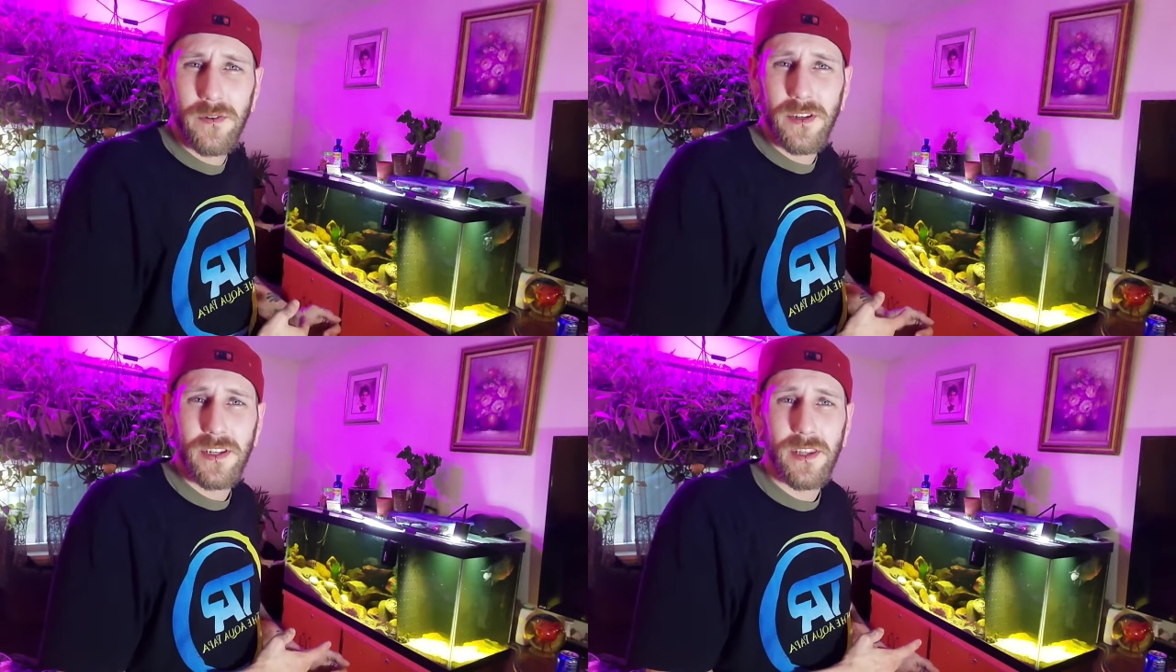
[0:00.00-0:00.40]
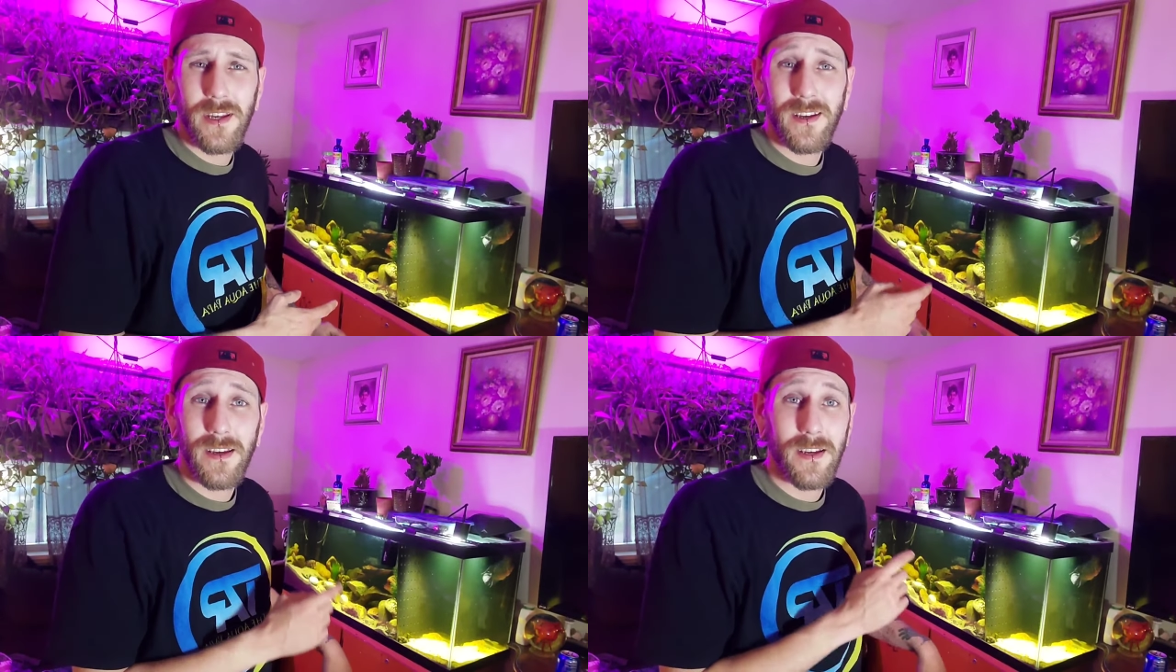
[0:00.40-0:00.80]
on this
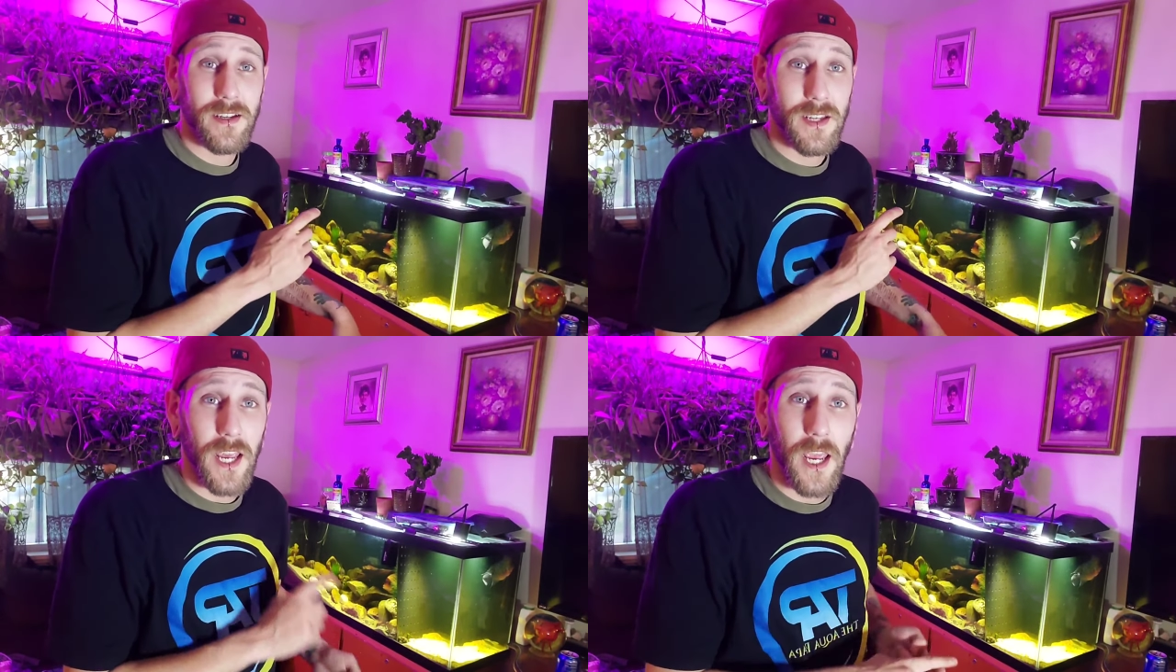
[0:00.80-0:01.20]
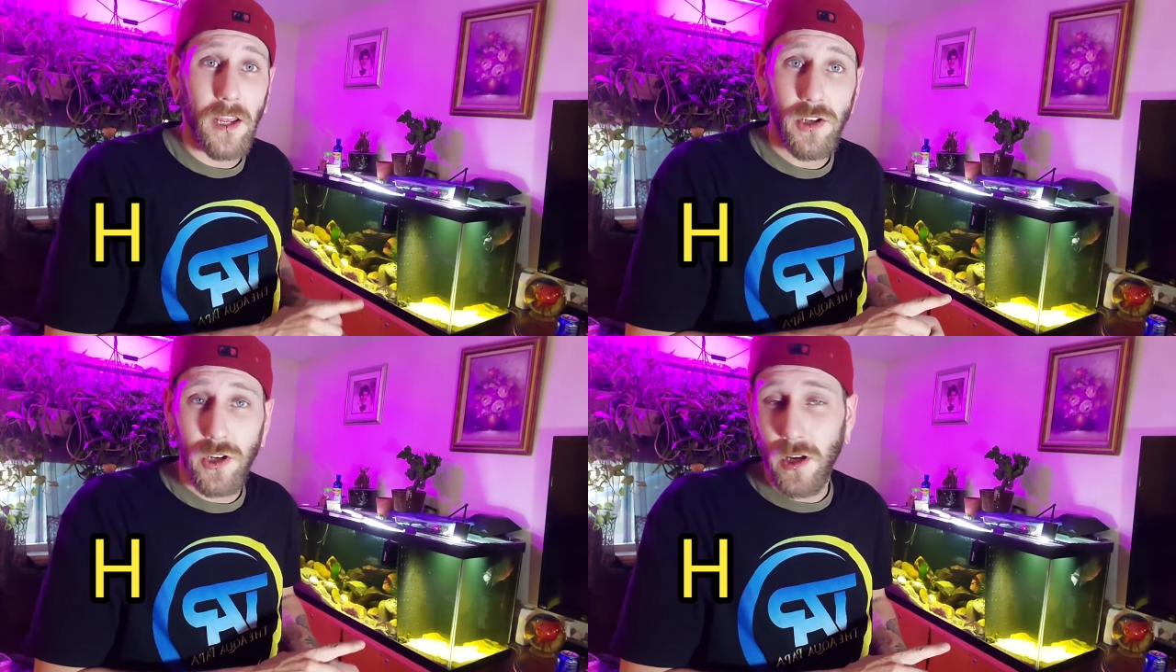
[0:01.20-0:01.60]
thing is
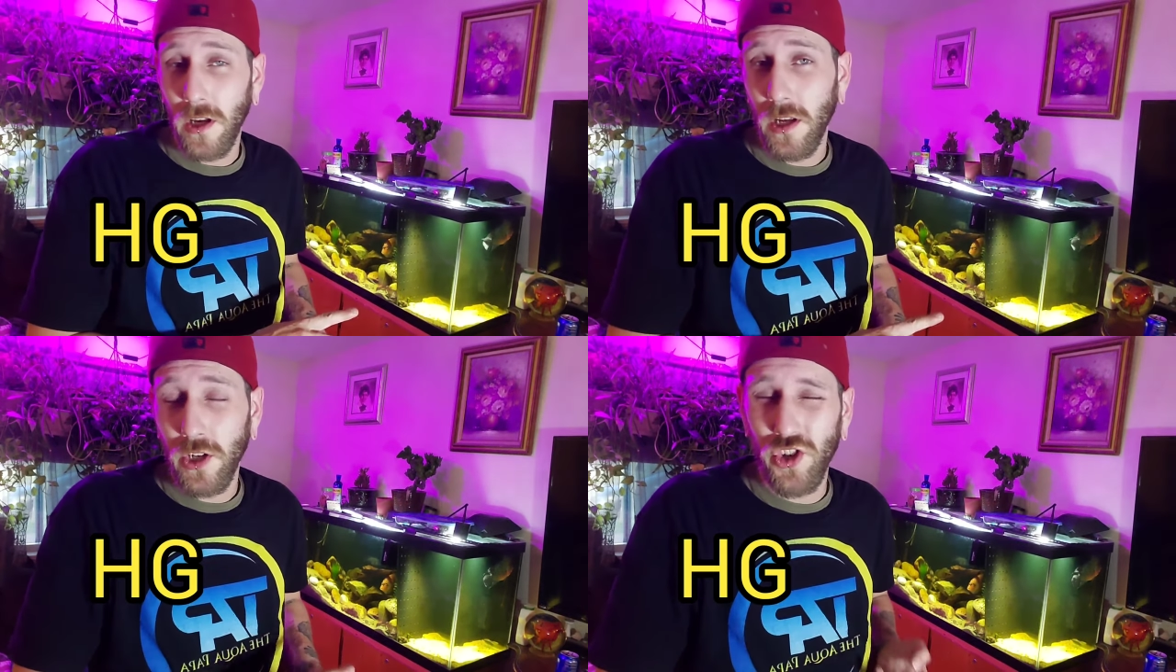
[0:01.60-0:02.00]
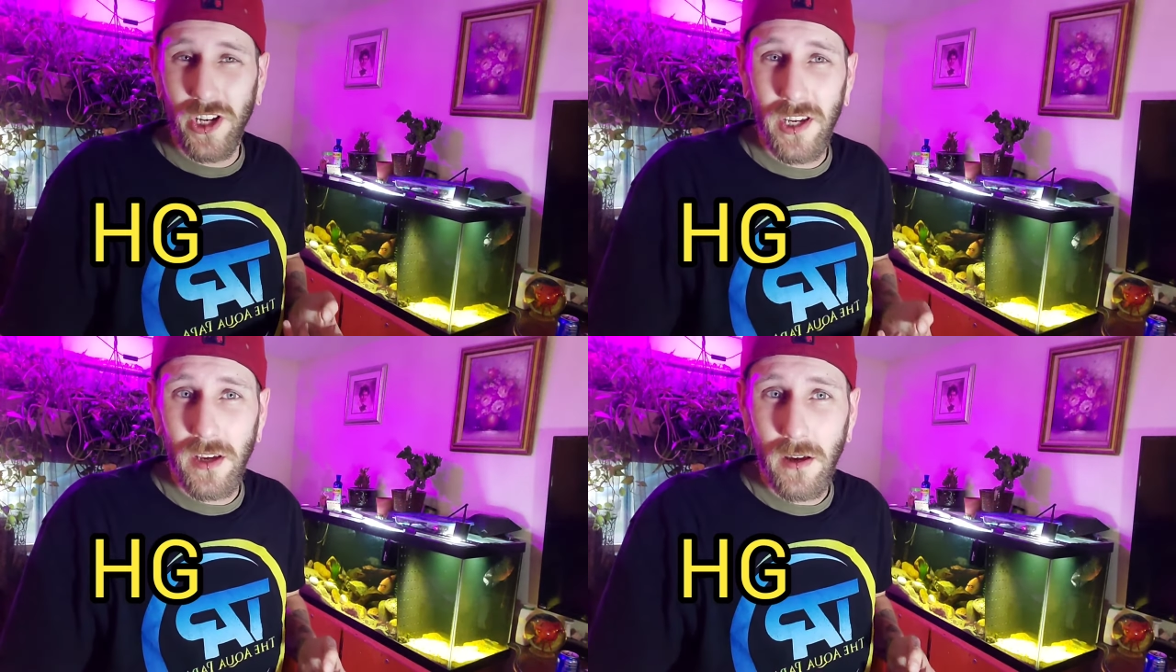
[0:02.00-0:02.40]

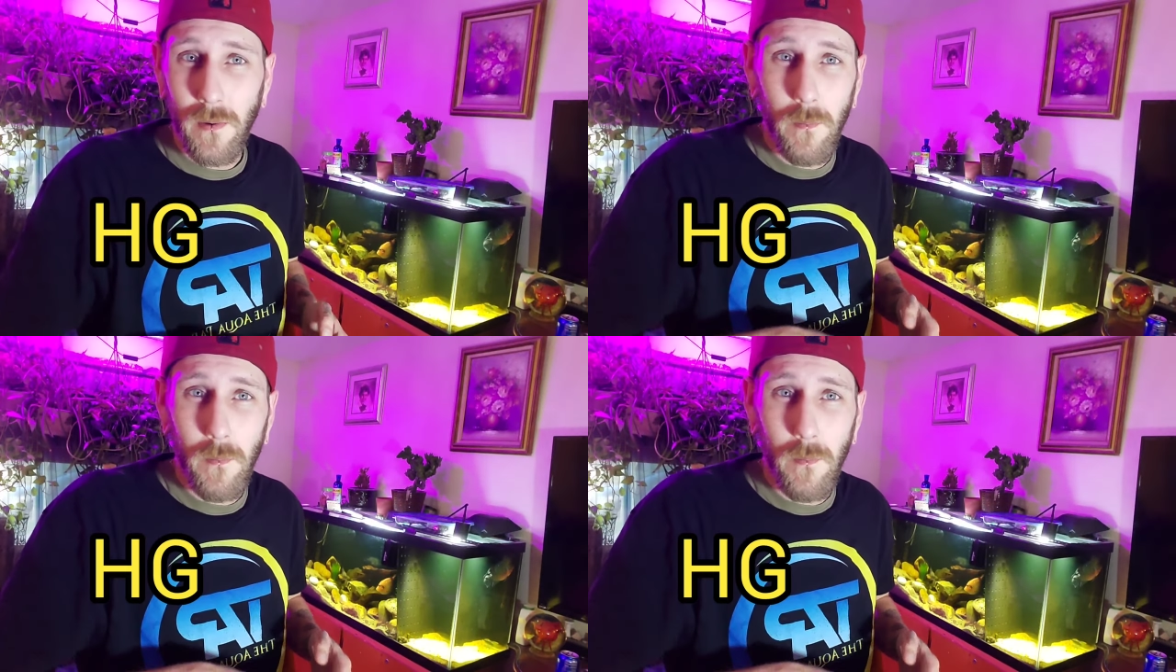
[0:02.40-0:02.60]
HG-001.